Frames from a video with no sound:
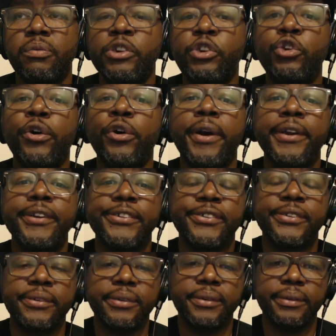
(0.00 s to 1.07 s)

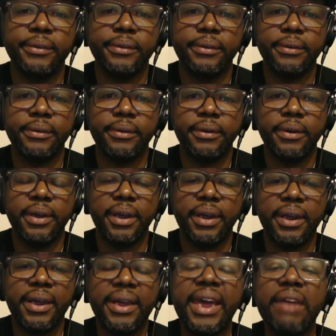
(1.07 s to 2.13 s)
joyous.
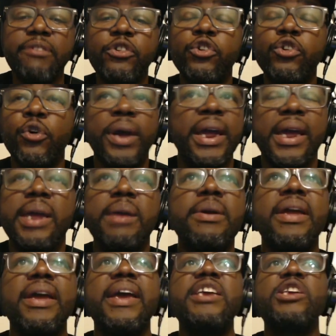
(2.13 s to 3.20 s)
He gave joy.
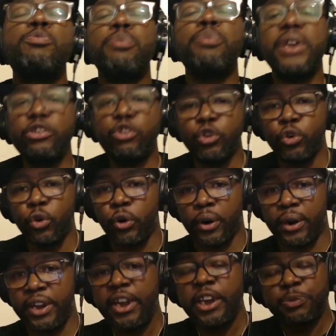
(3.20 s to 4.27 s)
He spread
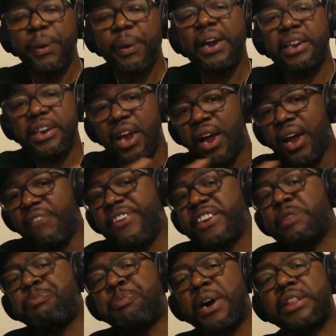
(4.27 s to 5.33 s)
joy, spread love at
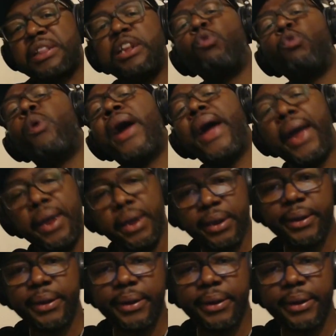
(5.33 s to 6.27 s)
the Brooklyn way.